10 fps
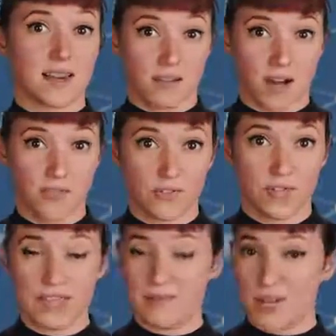
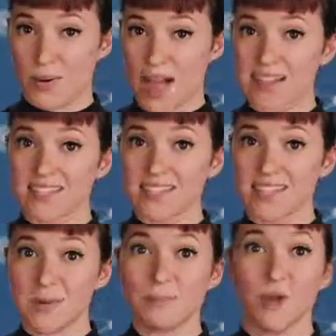uncovering the amino acids
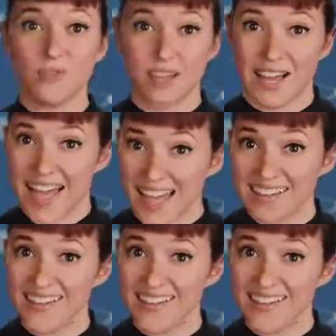in a blowfly egg.